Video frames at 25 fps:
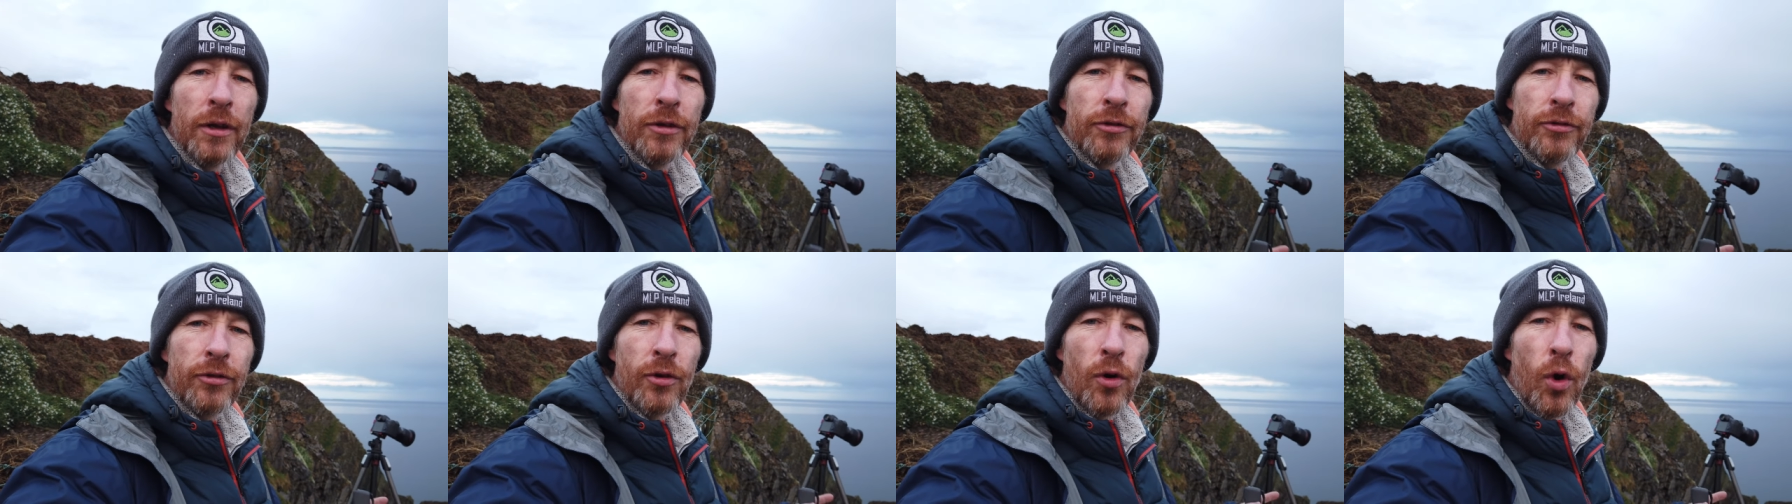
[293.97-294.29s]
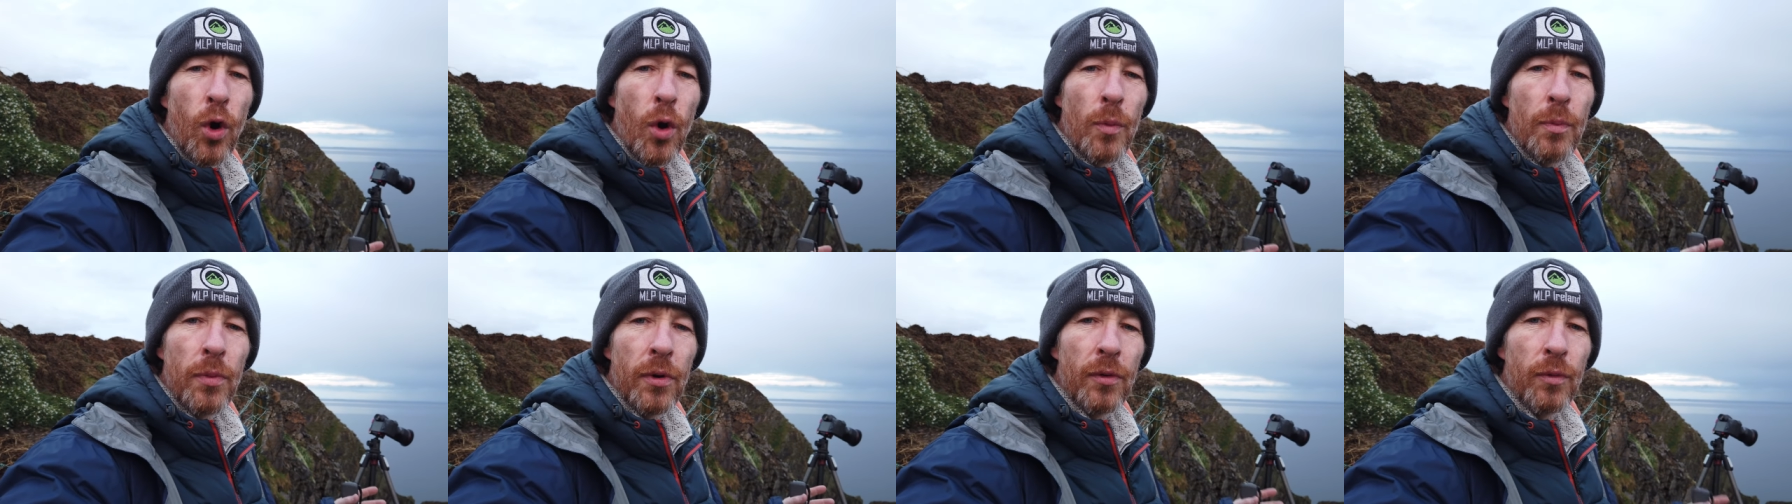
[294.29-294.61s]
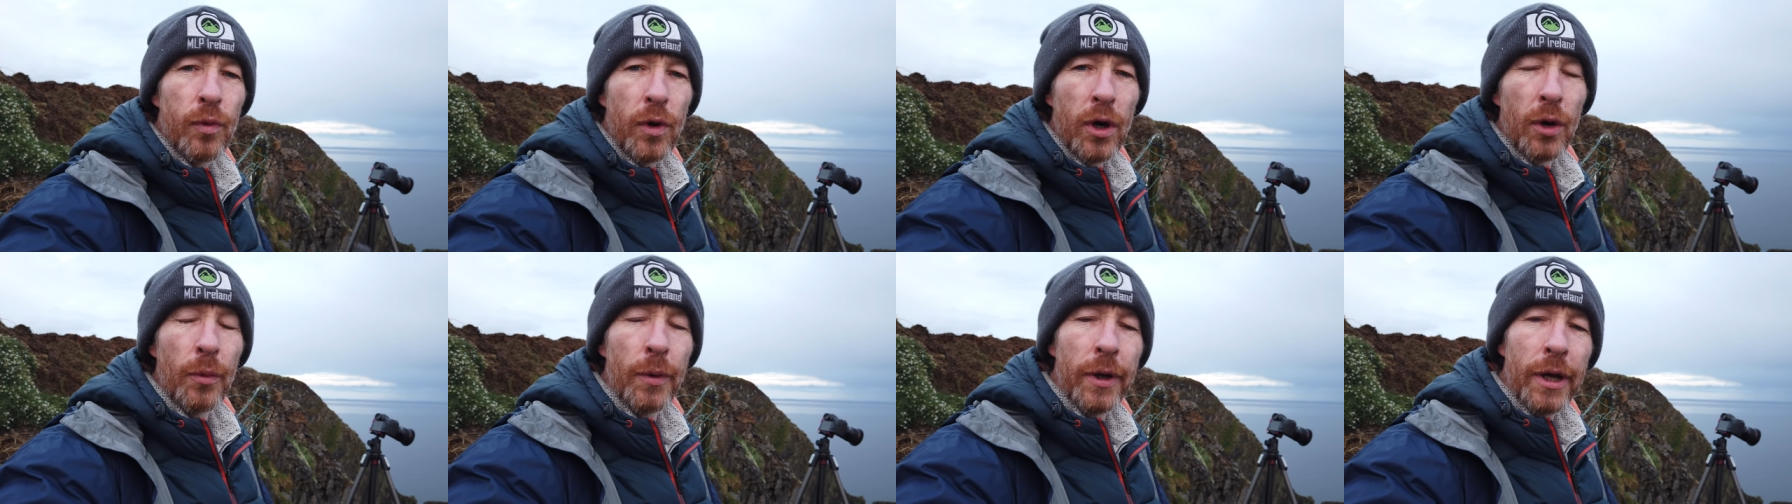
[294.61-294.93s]
scope
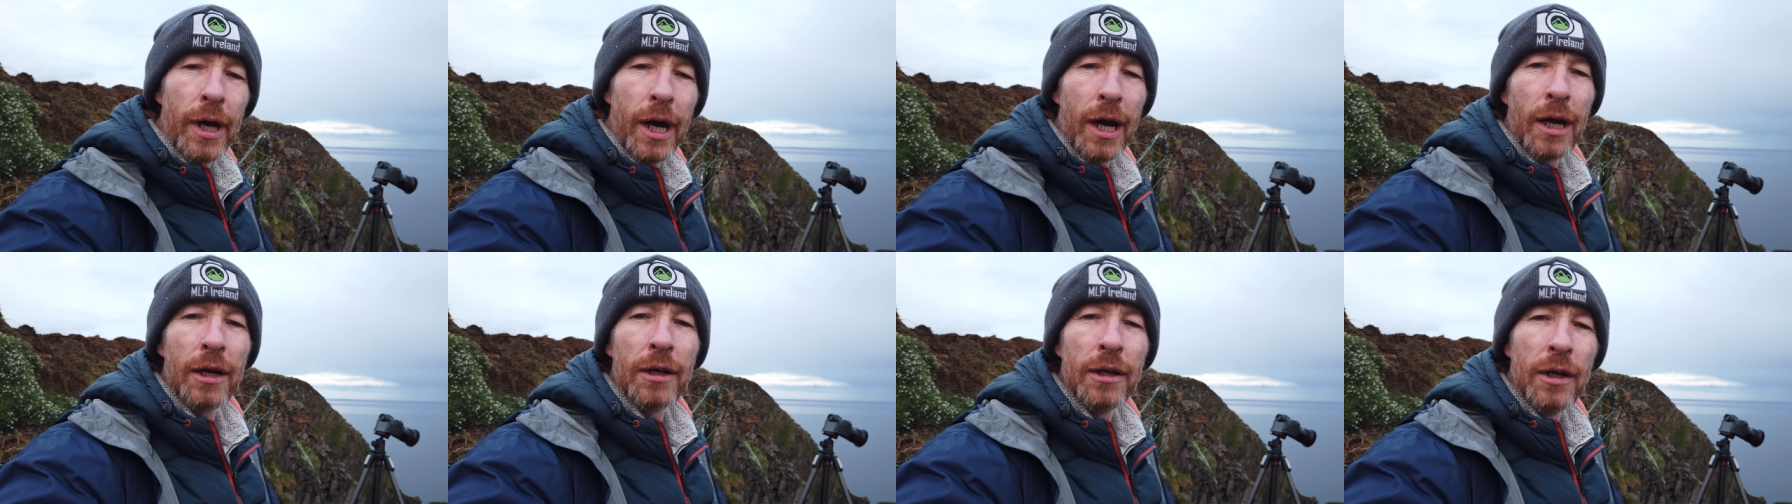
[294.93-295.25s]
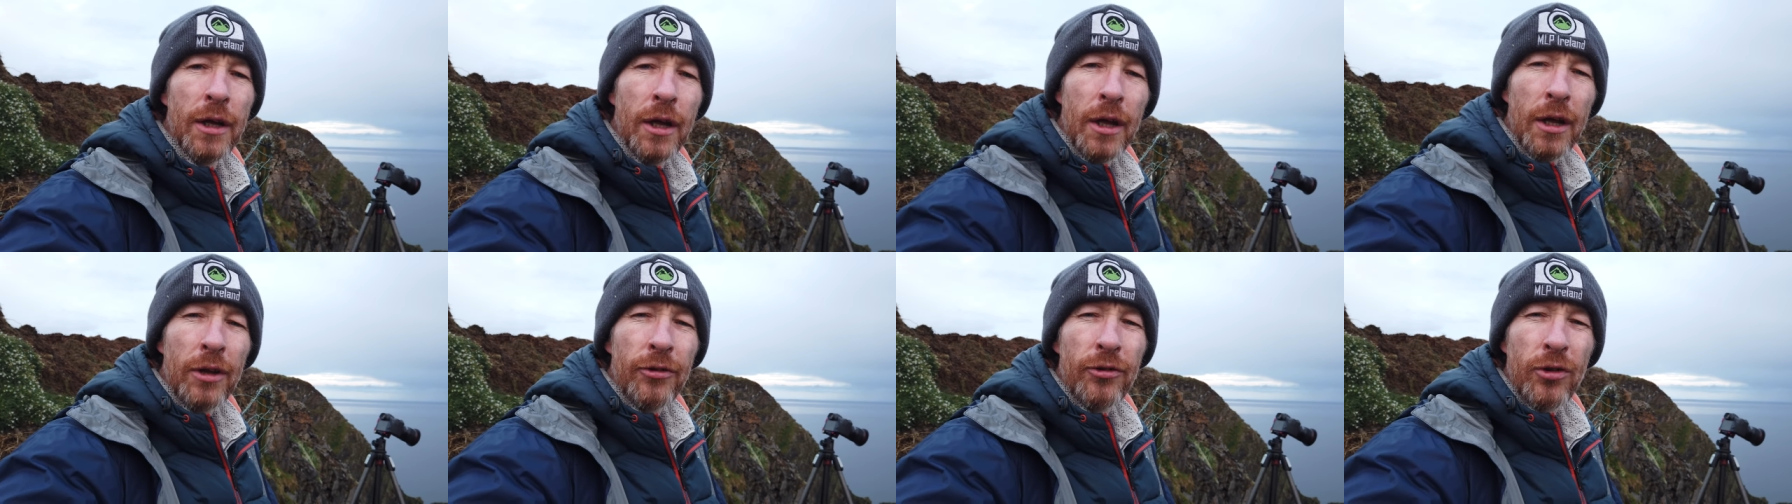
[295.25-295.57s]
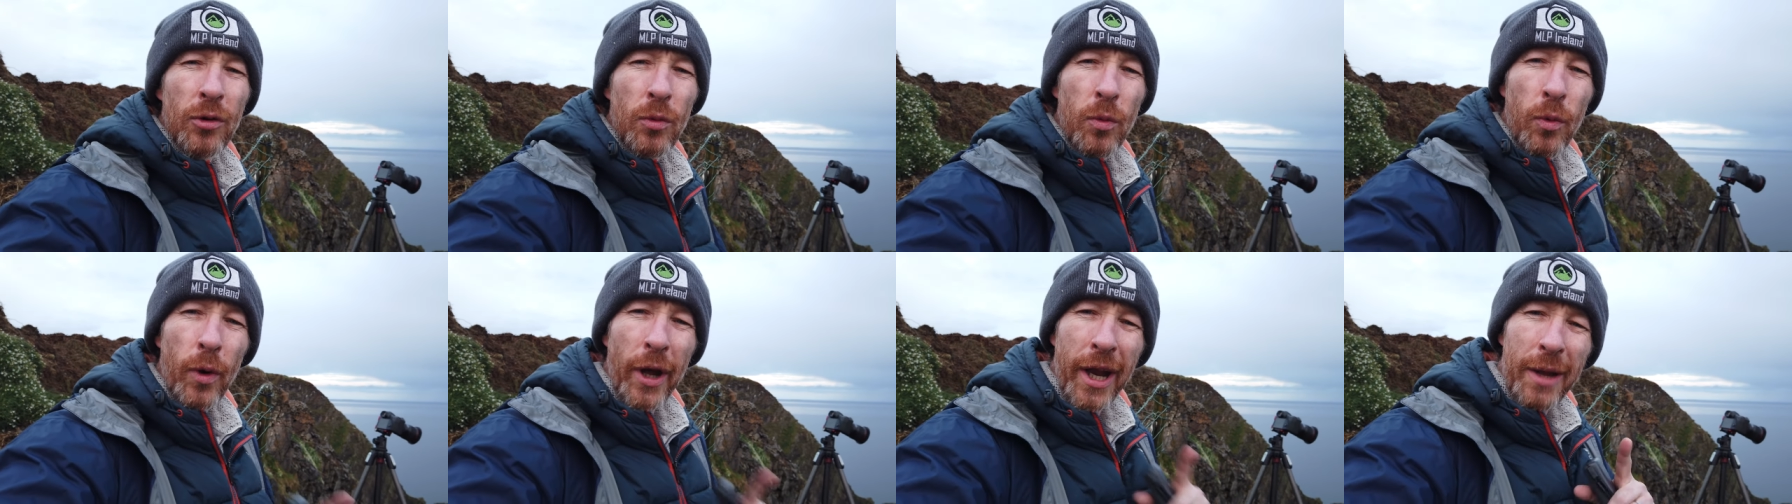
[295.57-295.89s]
of where we are.
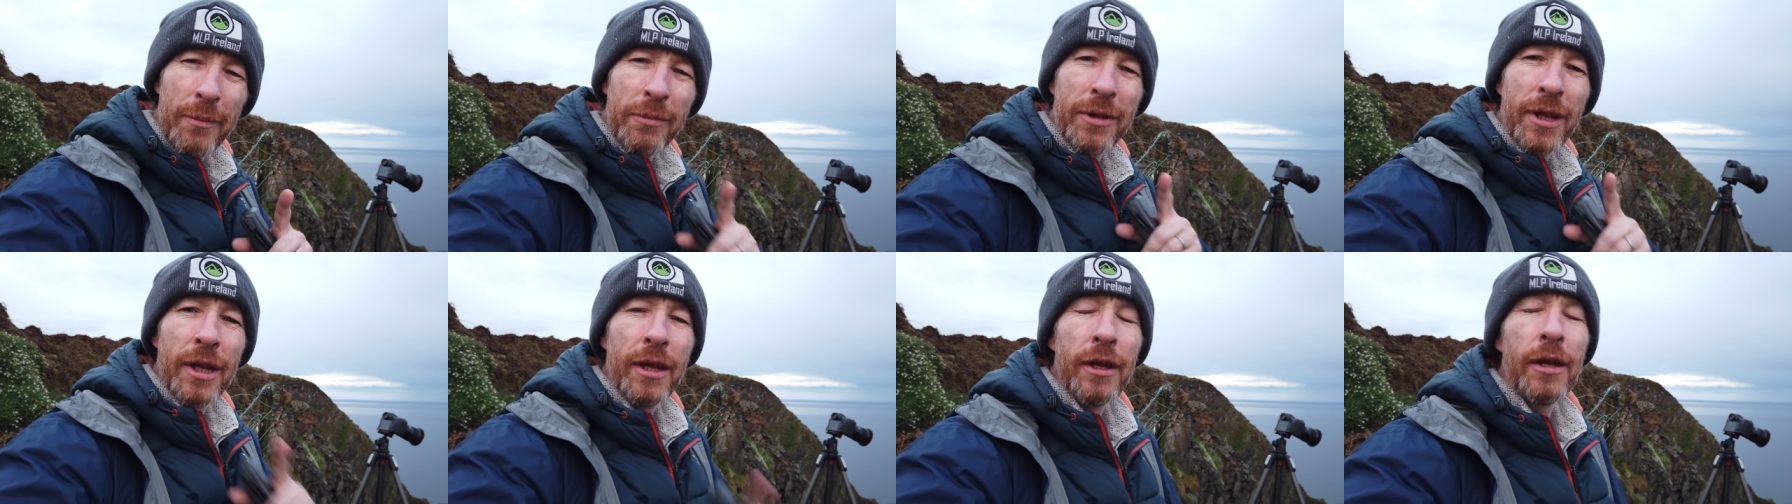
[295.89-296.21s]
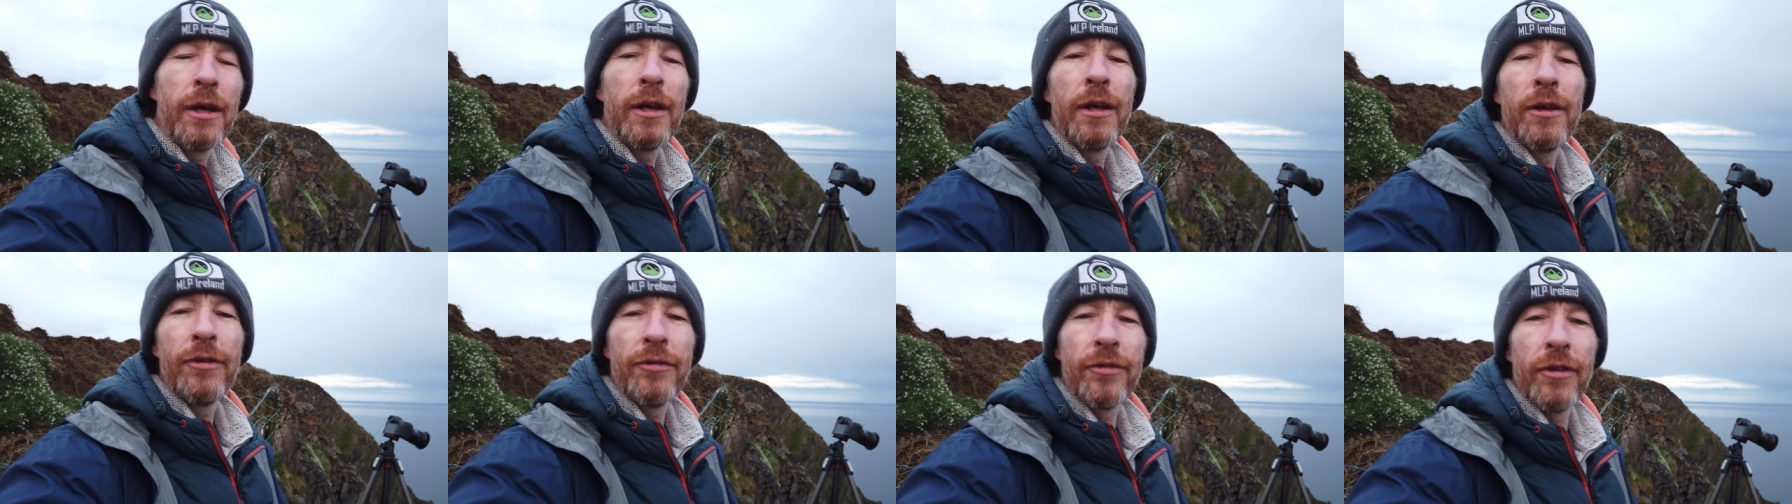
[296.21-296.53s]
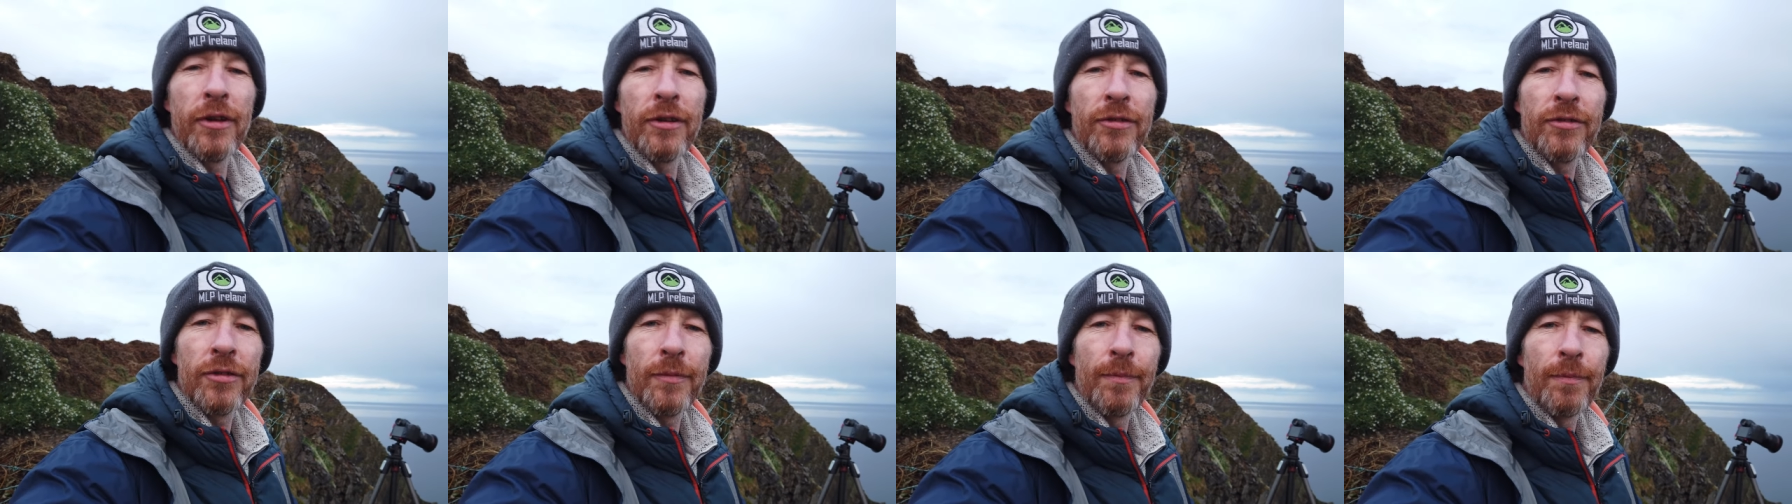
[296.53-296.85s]
So what I'm thinking is
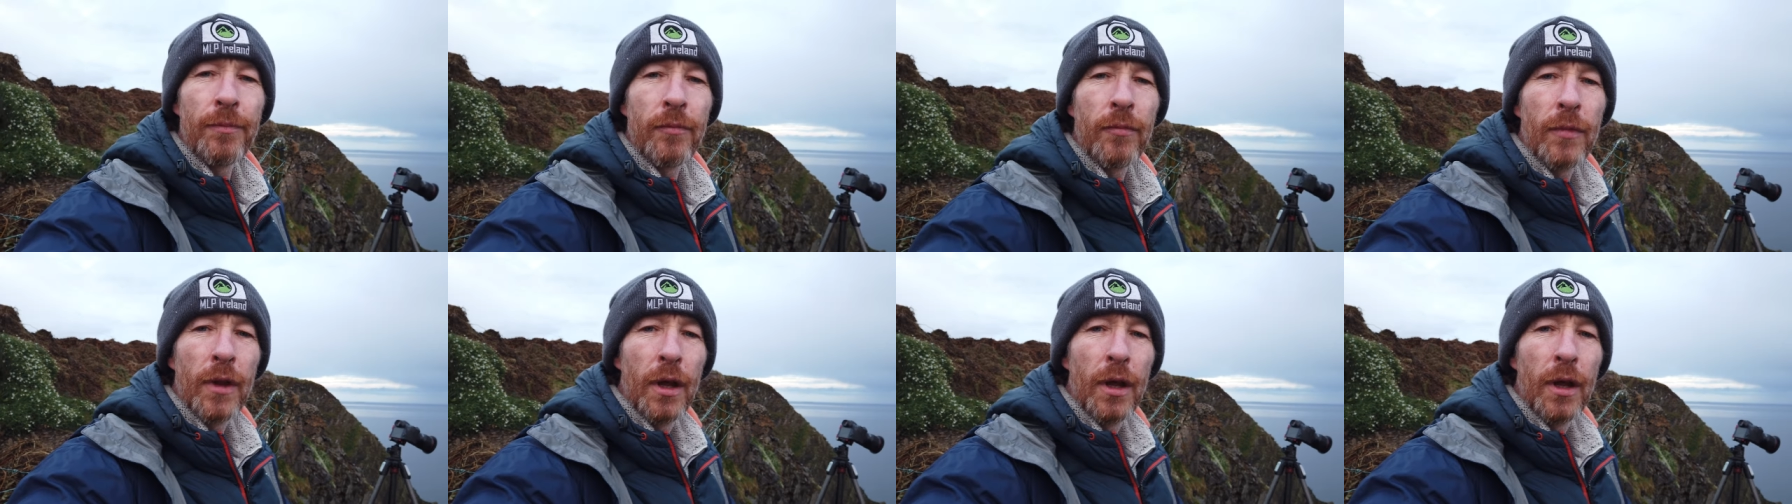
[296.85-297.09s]
this.